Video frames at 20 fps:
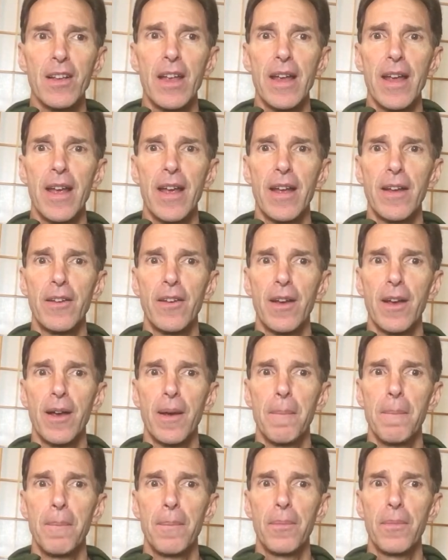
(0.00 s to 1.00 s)
And
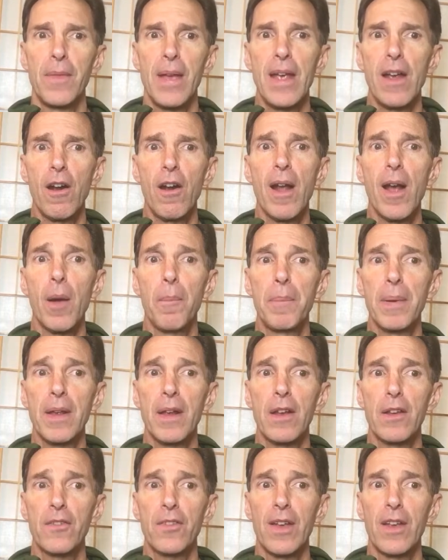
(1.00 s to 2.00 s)
they are
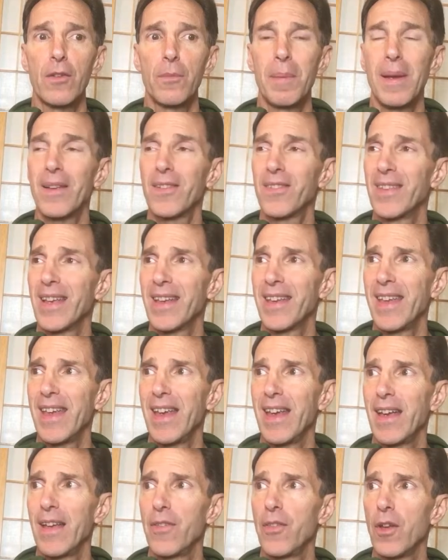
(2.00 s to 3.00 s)
helping us as best they
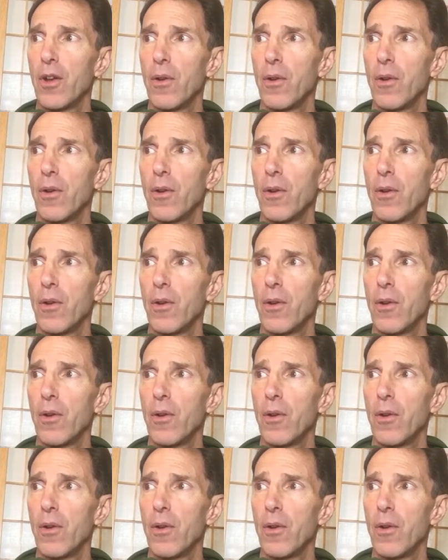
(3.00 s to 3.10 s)
can.